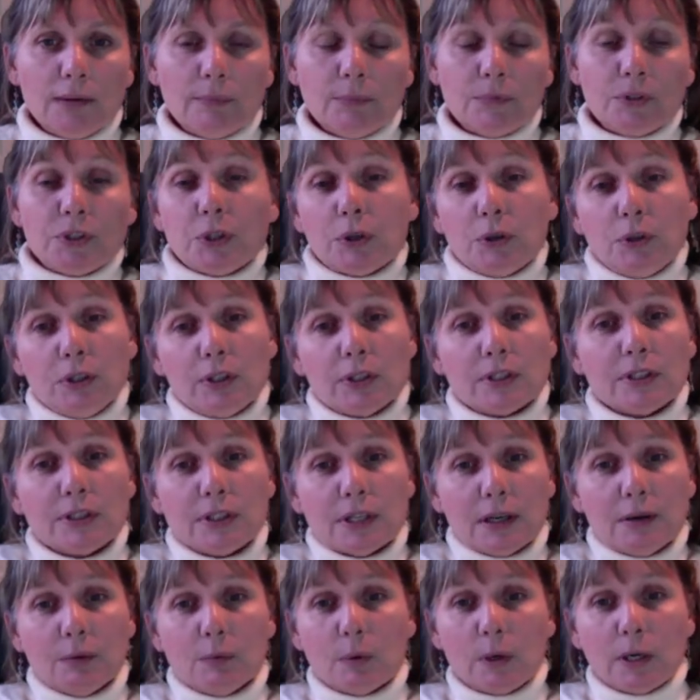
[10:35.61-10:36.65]
So you just
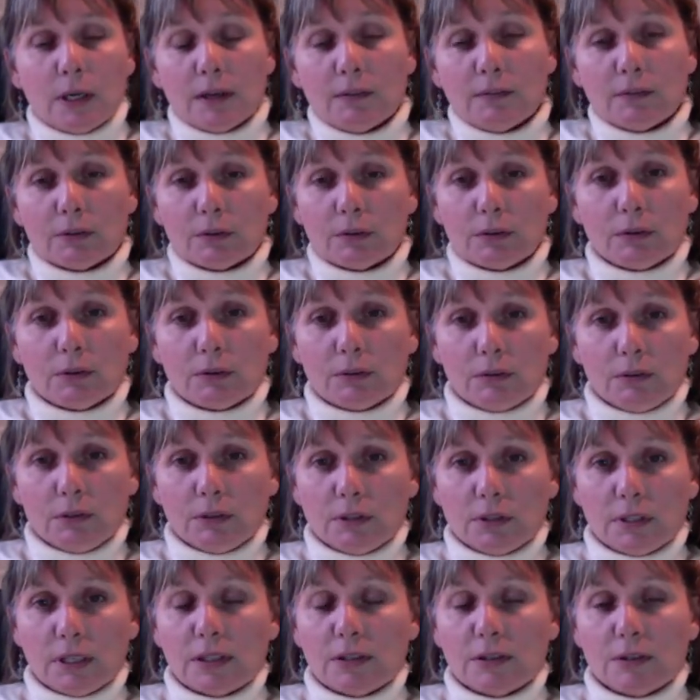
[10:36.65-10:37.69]
say whatever
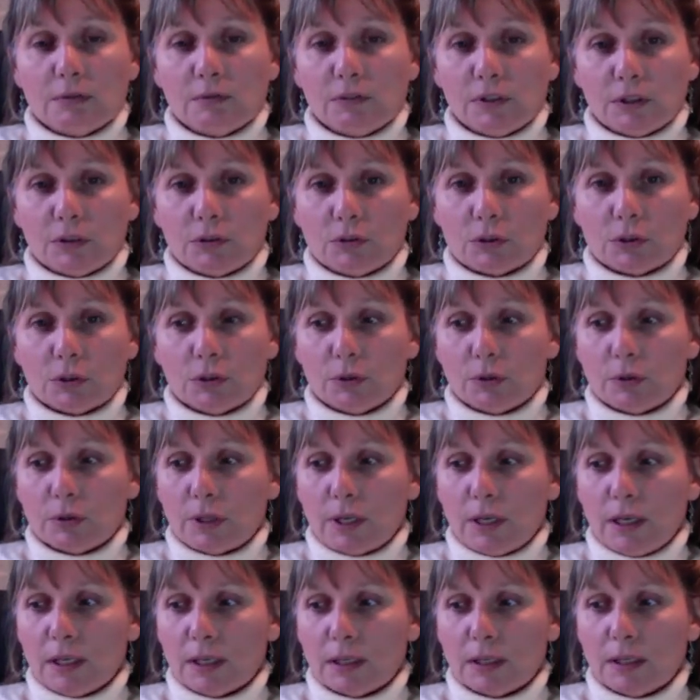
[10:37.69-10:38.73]
does feel true.
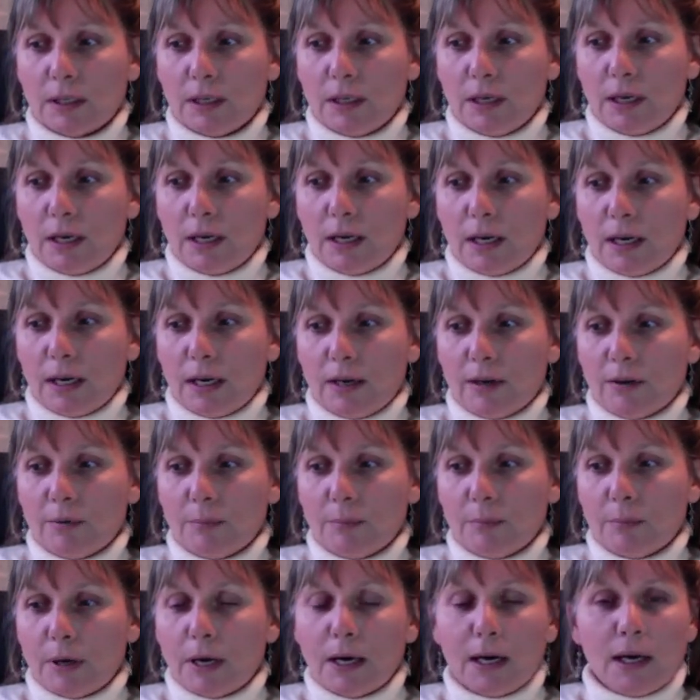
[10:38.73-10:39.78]
Like,
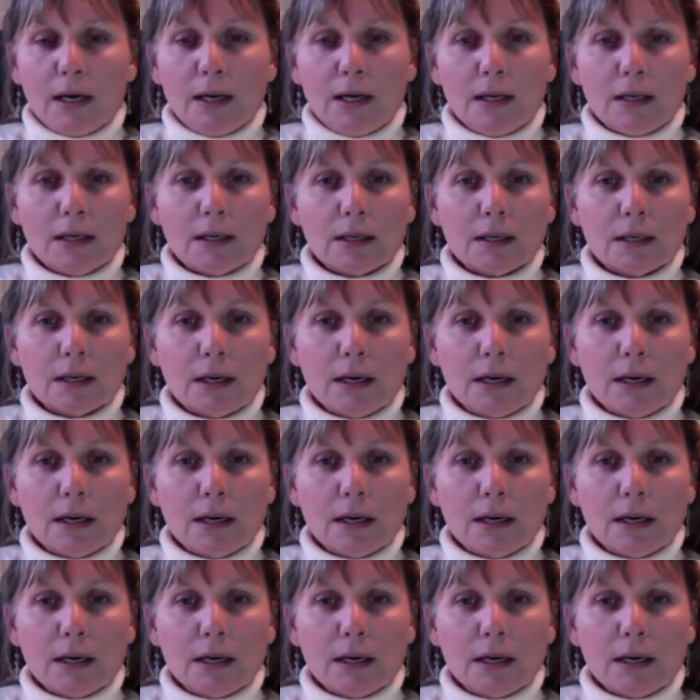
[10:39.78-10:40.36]
I